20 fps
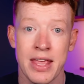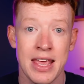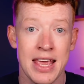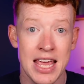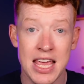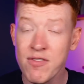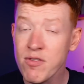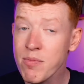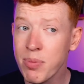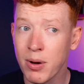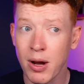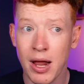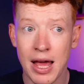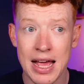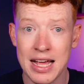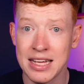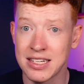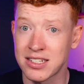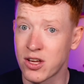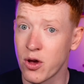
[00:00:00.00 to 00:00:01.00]
even
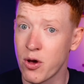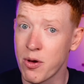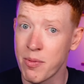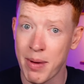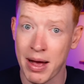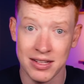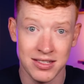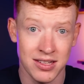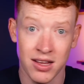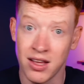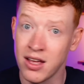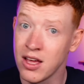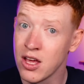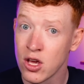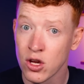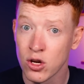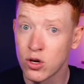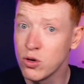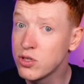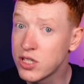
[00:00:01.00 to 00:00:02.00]
players going back to
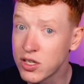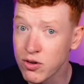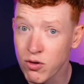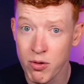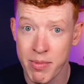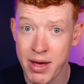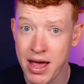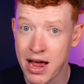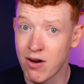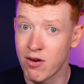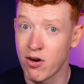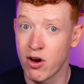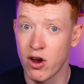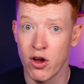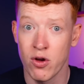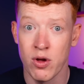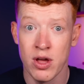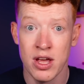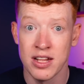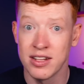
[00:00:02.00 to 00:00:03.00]
Cuti
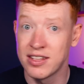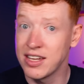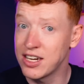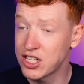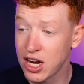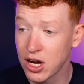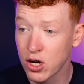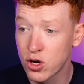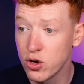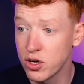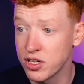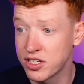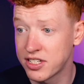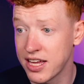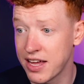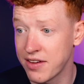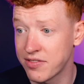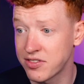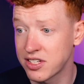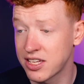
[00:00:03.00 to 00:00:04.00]
Romero, Dejan
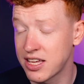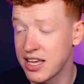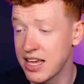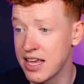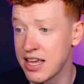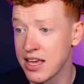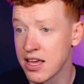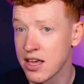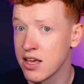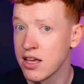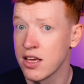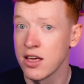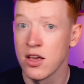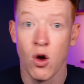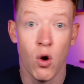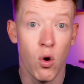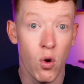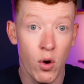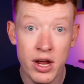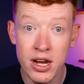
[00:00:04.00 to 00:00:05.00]
Kulusevski,
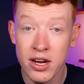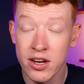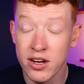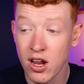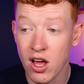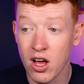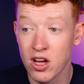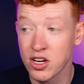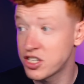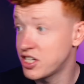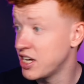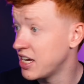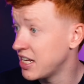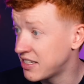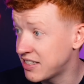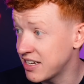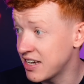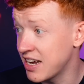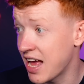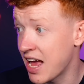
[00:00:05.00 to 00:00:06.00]
Højlund last year
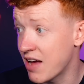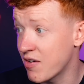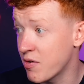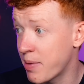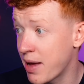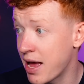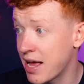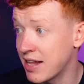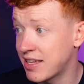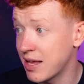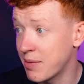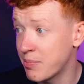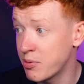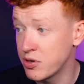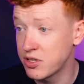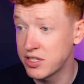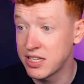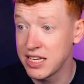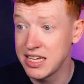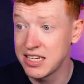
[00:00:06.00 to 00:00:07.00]
didn't have a bad debut
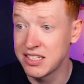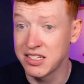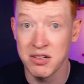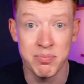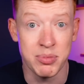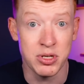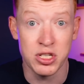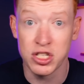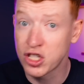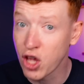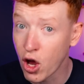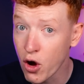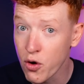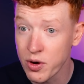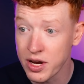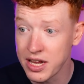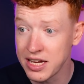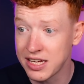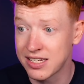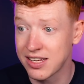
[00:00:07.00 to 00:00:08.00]
season.
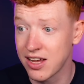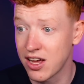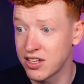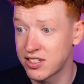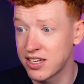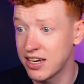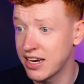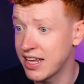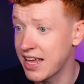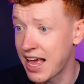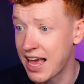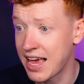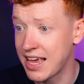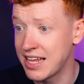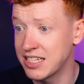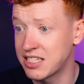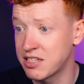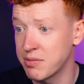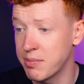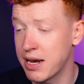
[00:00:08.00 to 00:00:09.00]
Bastoni certainly at
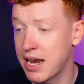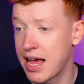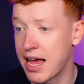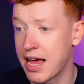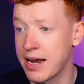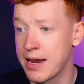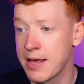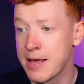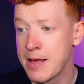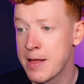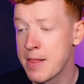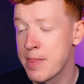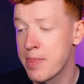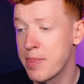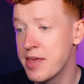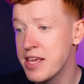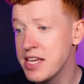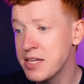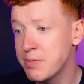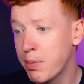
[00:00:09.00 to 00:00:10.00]
Inter Milan.
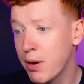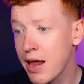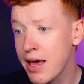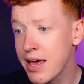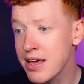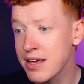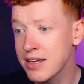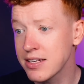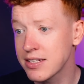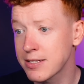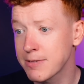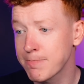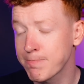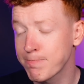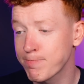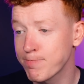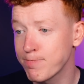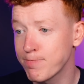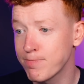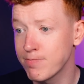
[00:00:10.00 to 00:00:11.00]
These players,
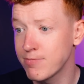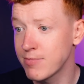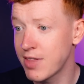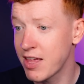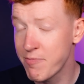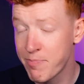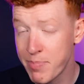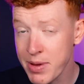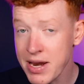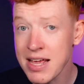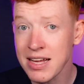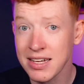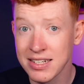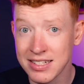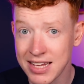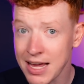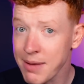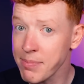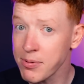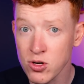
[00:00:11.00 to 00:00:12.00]
they've been
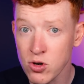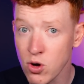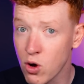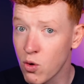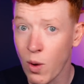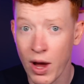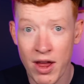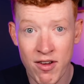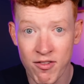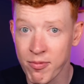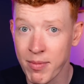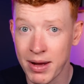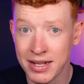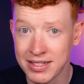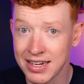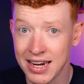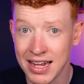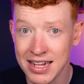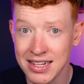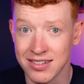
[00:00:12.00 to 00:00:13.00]
exceptional away from
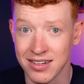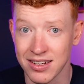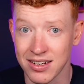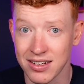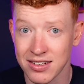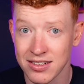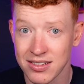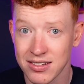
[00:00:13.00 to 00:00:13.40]
Atalanta.